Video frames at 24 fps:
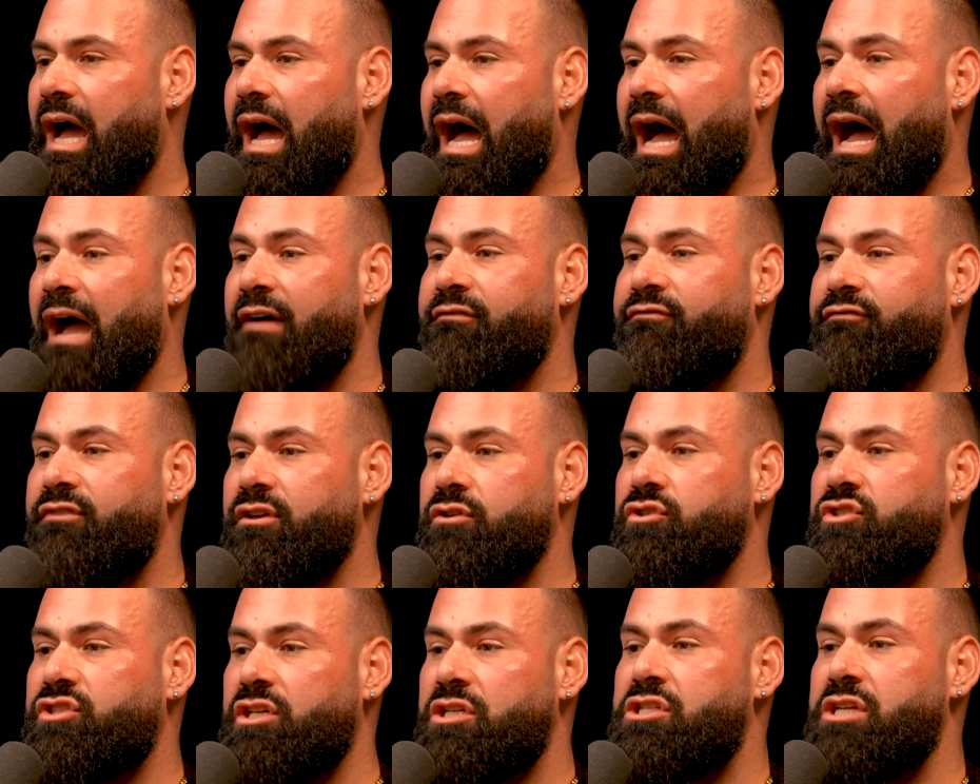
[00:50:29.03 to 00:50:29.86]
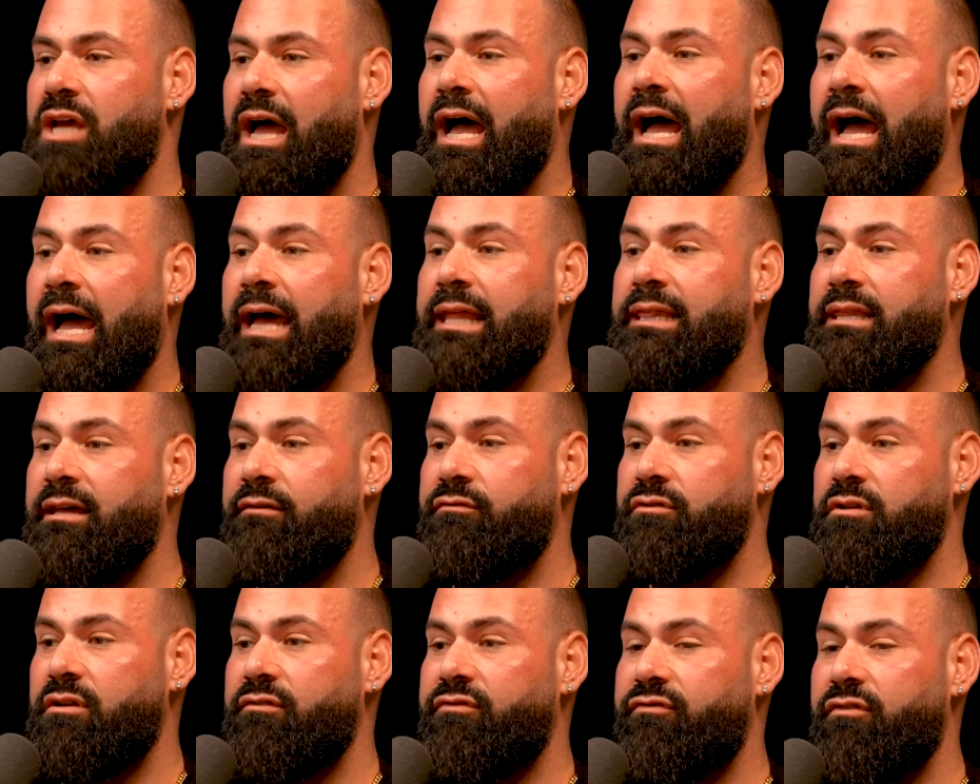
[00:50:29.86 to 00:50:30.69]
I feel such a high
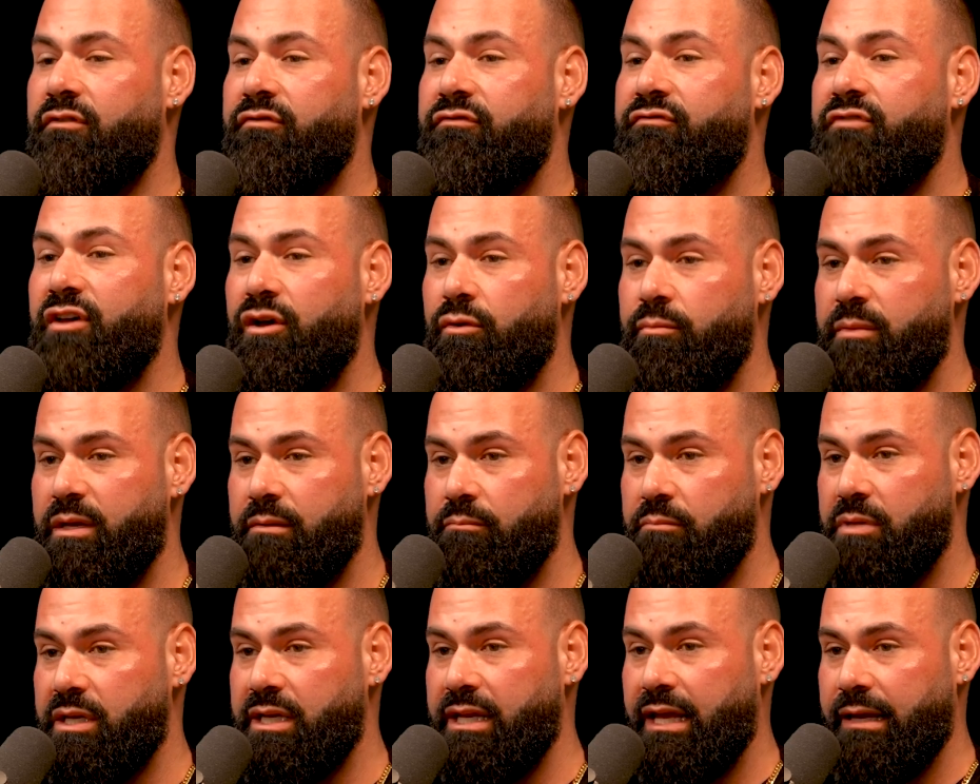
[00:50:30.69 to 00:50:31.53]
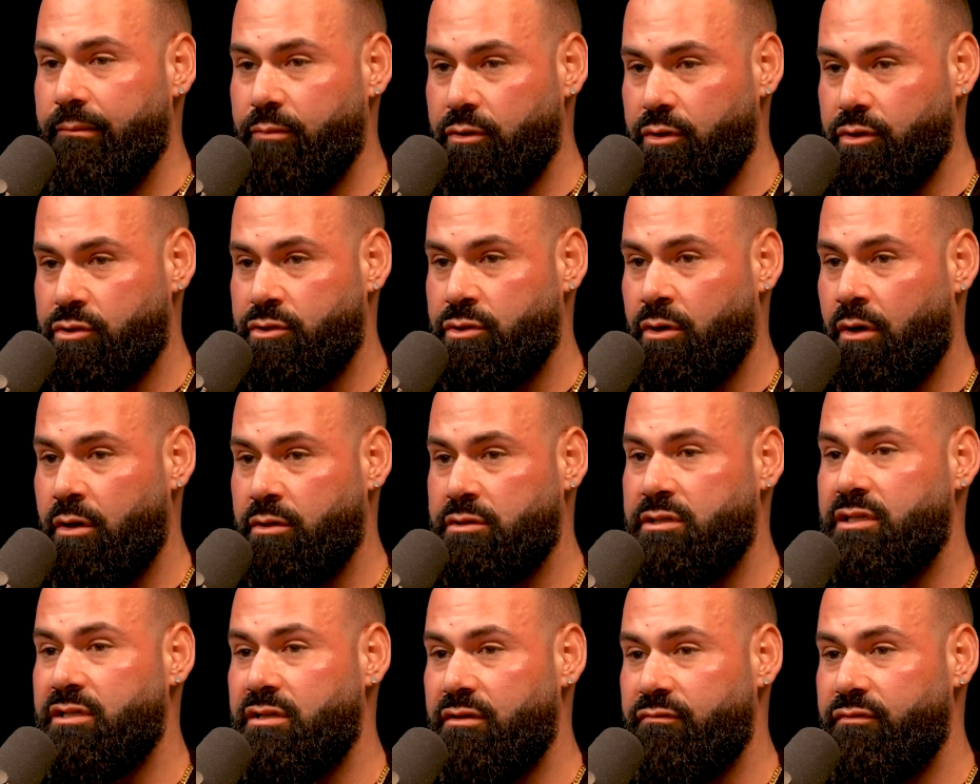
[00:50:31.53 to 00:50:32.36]
level of fulfillment being able to talk
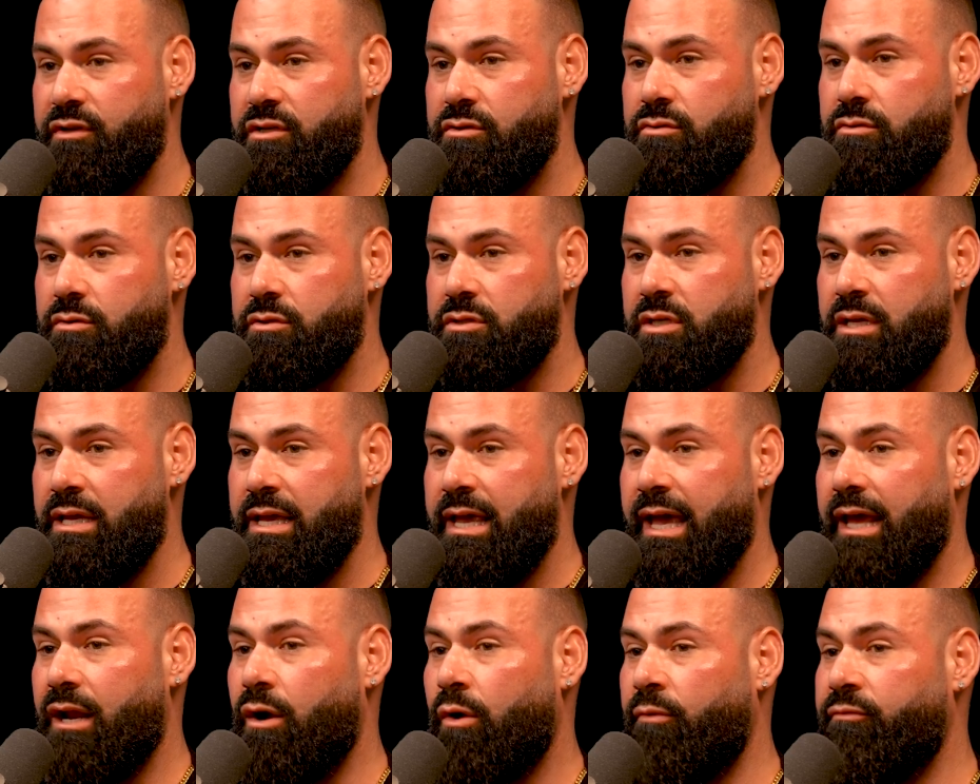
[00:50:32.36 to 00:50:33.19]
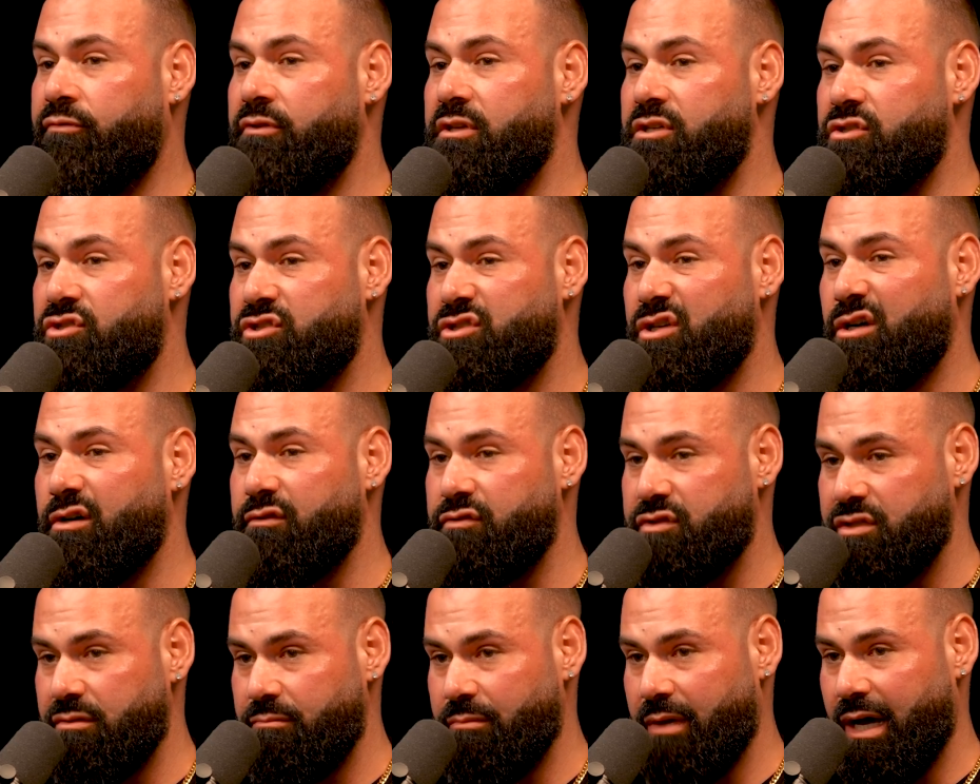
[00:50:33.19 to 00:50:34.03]
to individuals and hopefully serve
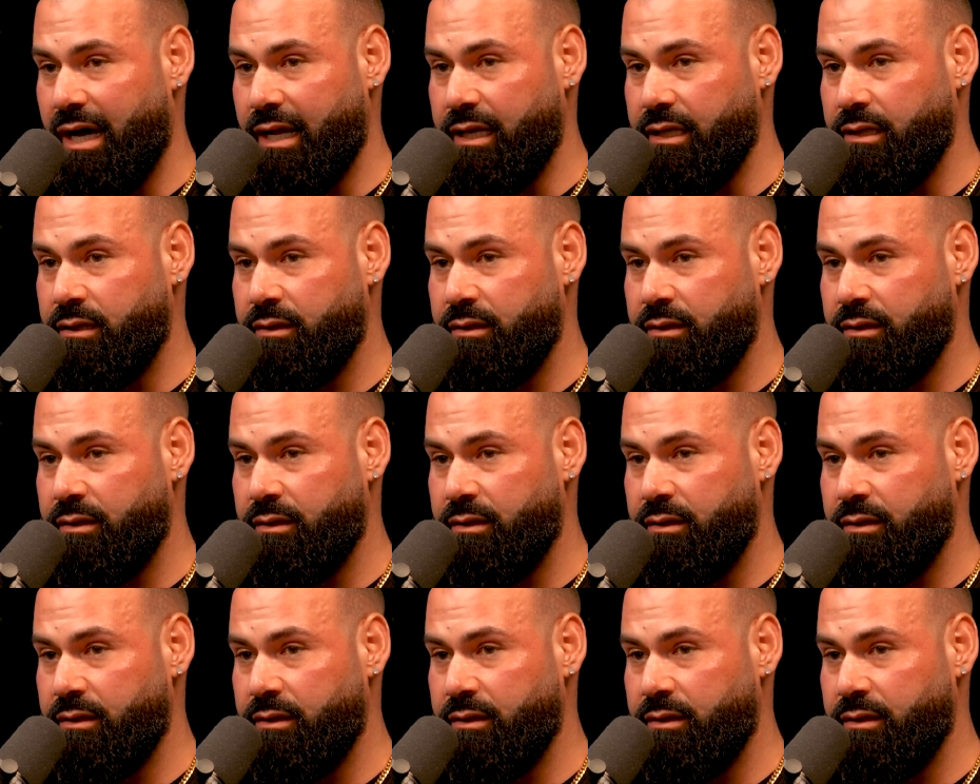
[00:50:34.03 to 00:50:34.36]
somebody.